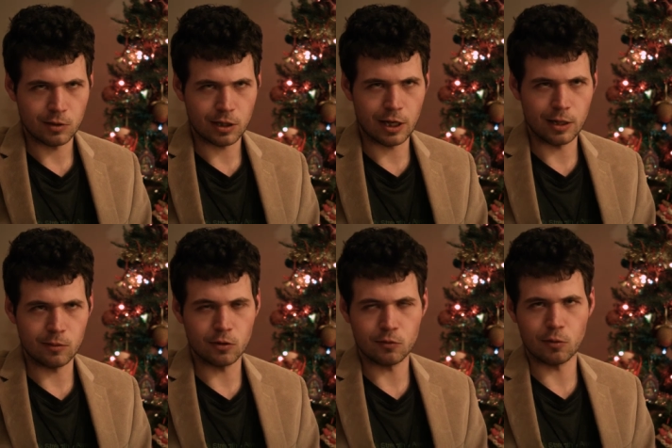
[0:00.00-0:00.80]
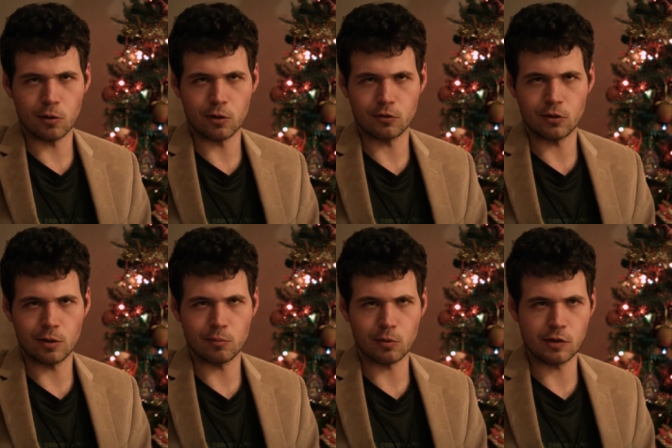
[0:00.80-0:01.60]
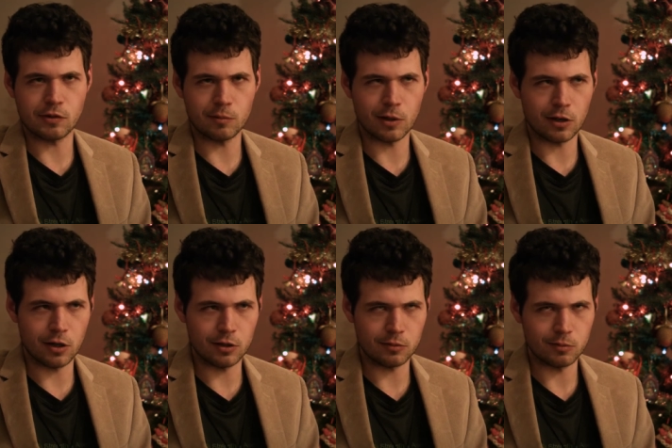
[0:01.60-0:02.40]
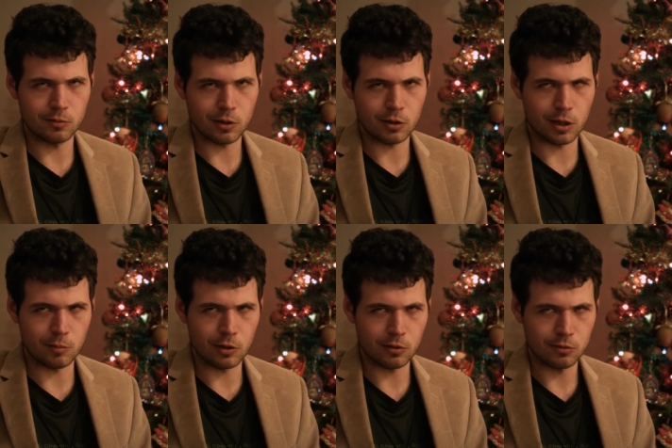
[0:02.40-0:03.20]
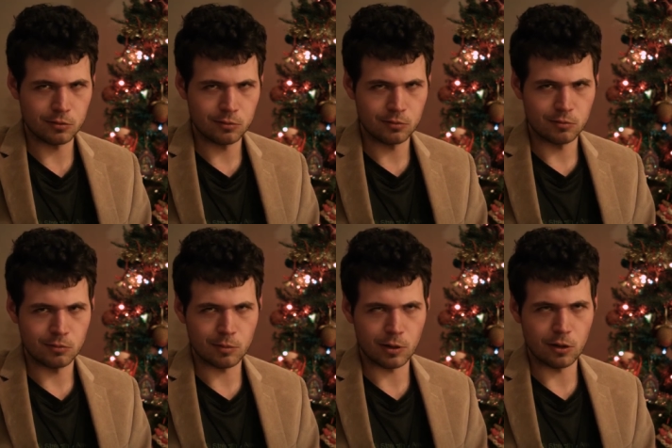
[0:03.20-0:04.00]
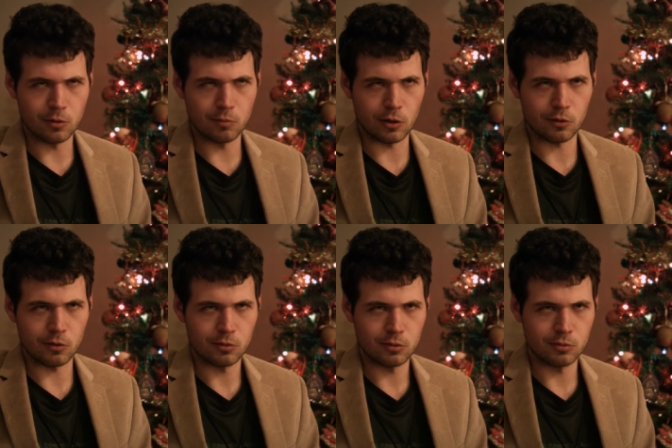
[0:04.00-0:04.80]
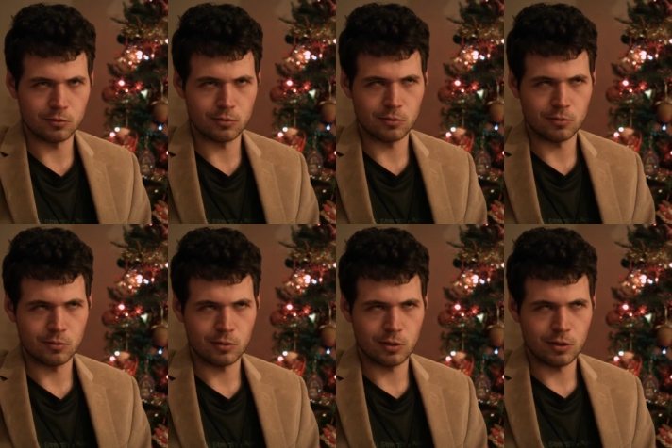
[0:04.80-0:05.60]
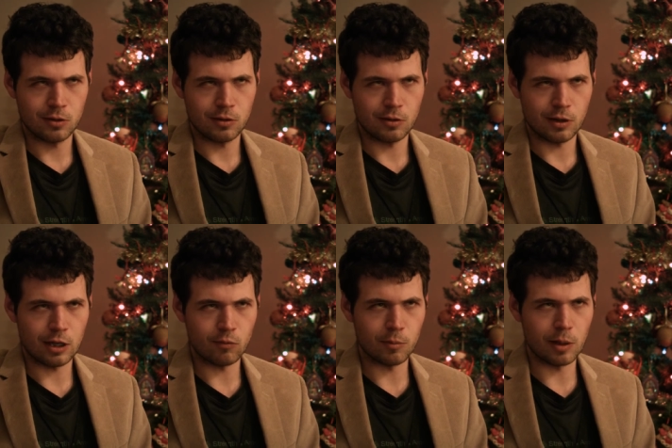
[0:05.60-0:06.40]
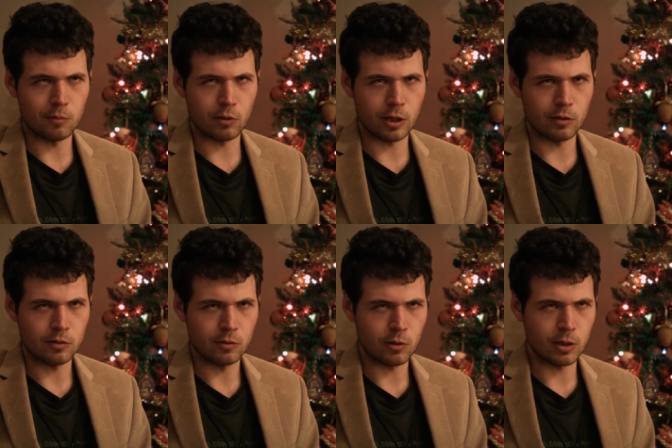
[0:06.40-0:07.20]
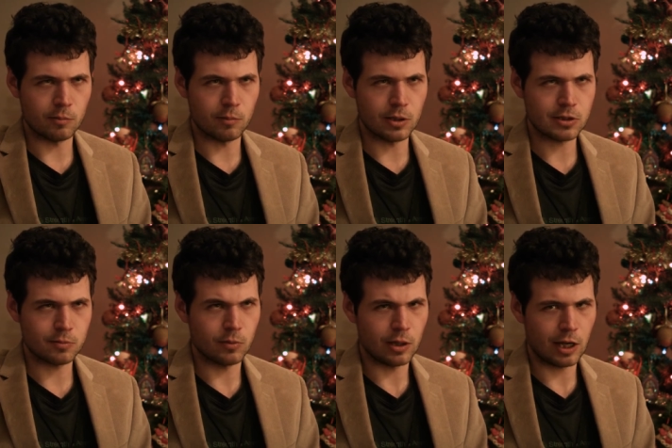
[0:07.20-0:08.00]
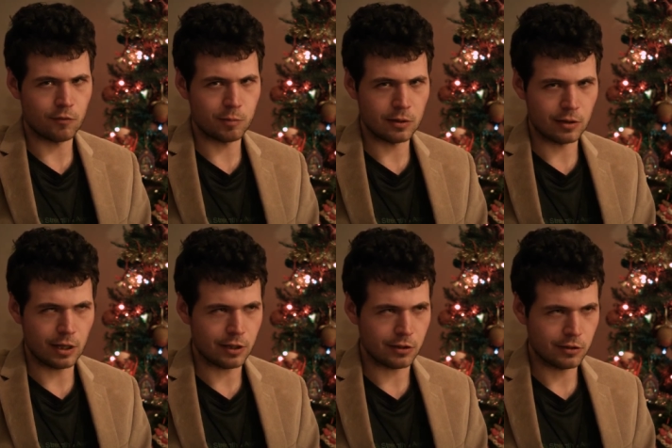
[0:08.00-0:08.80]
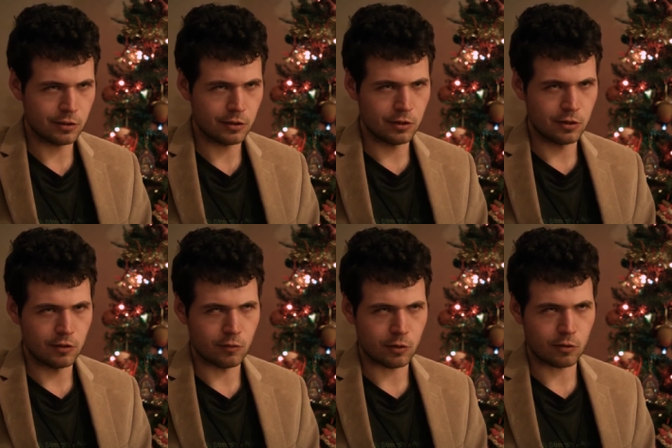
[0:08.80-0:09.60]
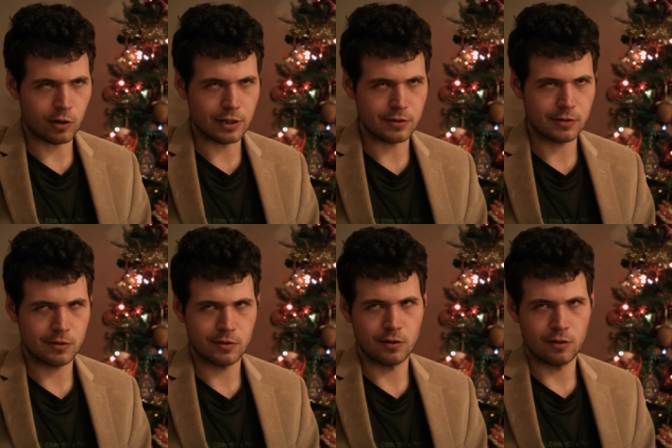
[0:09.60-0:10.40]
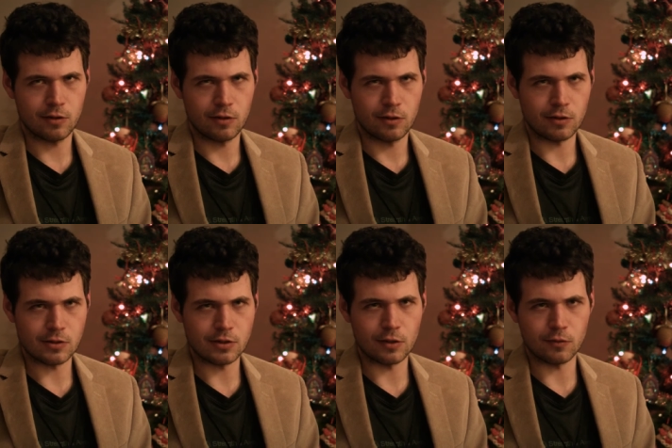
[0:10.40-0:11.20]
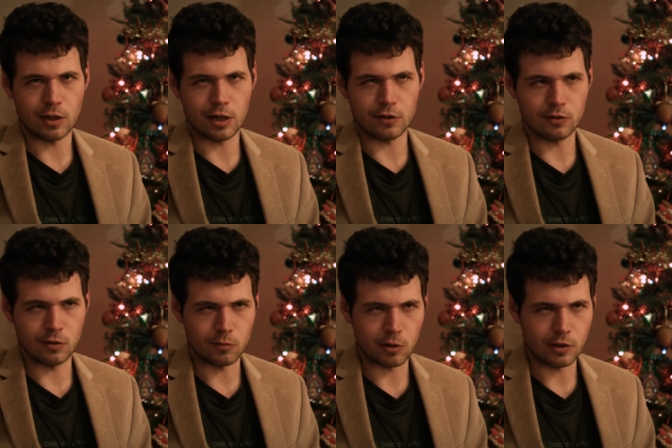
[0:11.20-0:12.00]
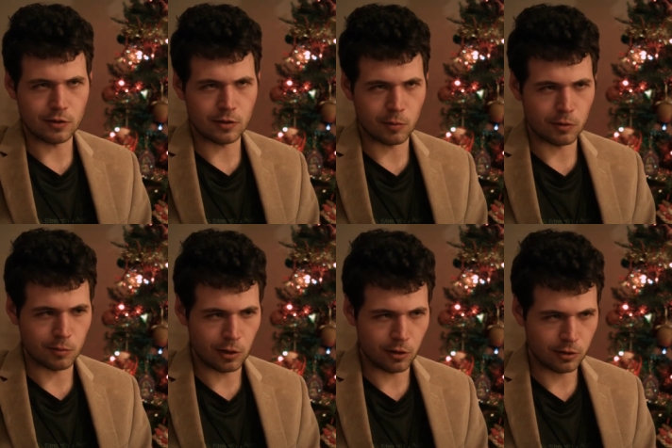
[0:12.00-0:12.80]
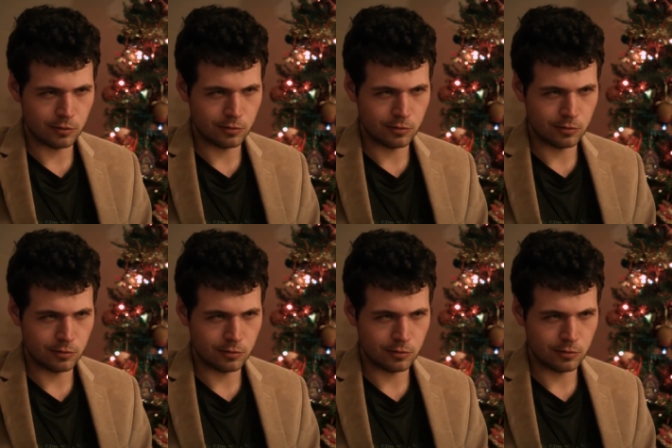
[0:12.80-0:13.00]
I look forward to embracing my aunt, my godmother, and my own mother, and remembering what it must have been like for Christ, the Son of God, to embrace his Mother Mary.